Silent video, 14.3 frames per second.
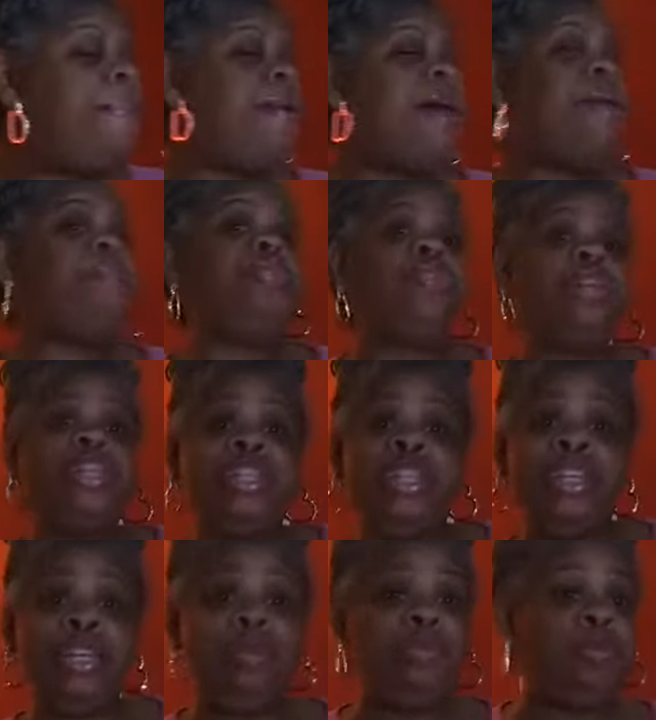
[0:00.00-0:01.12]
I'm
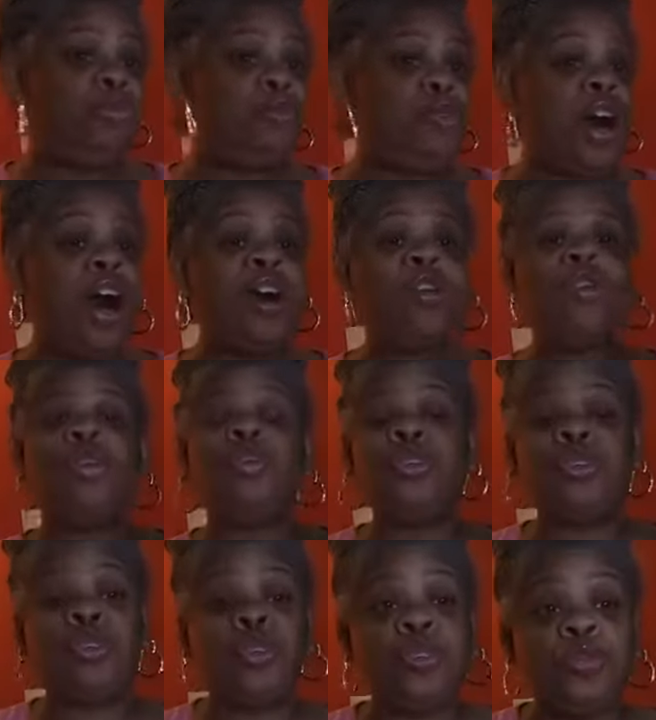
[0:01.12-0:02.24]
probably gonna need it before
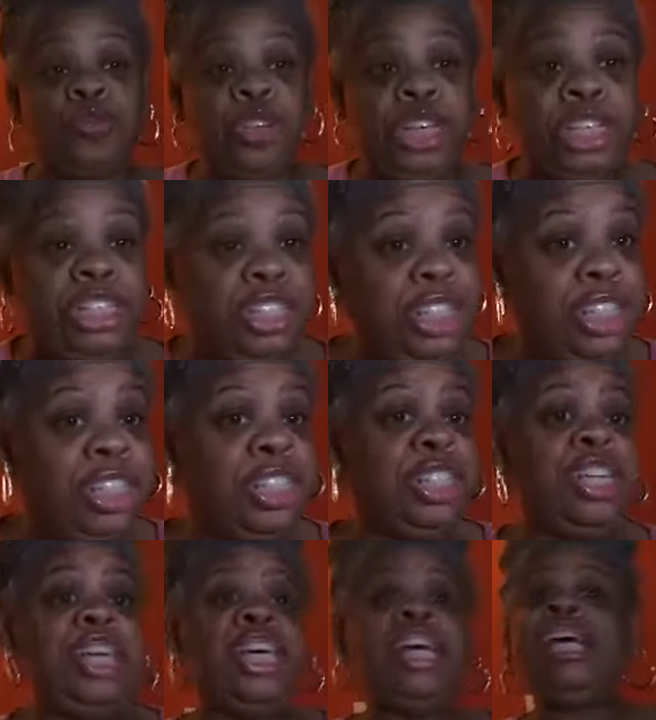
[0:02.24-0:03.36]
I go to
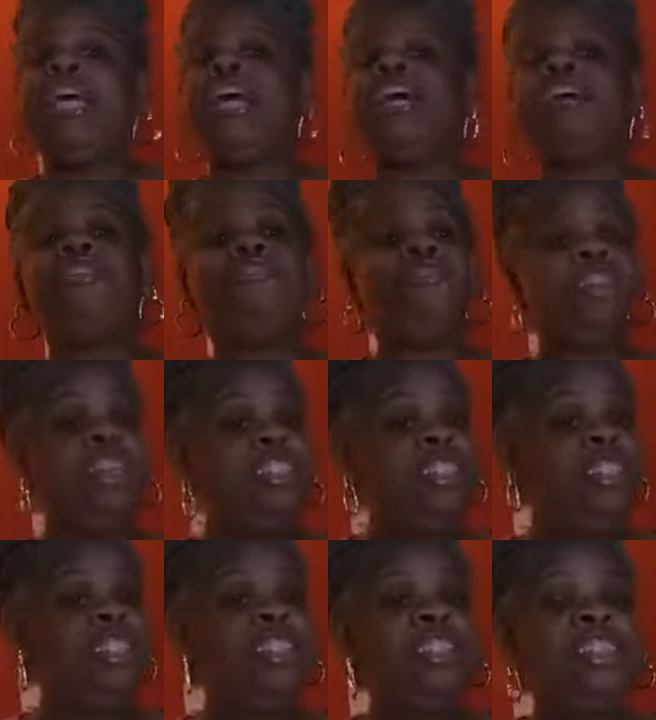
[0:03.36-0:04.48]
convention. And
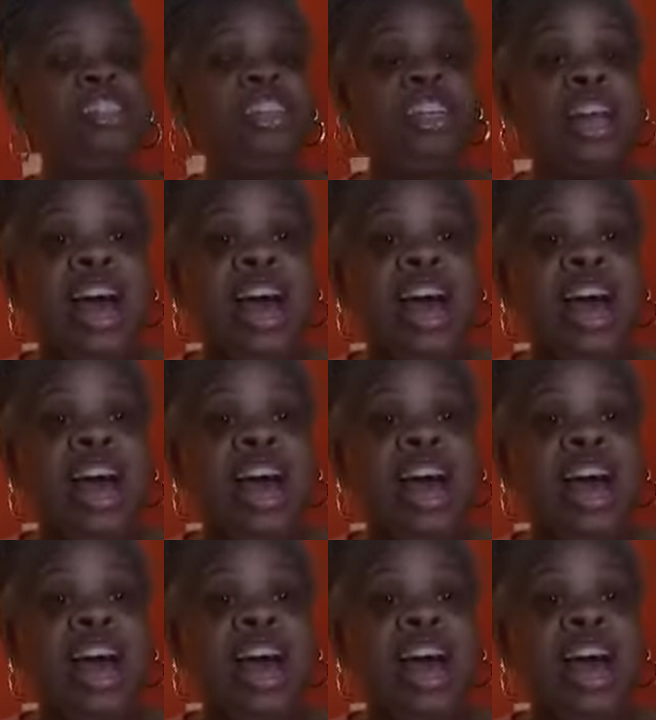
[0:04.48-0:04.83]
convention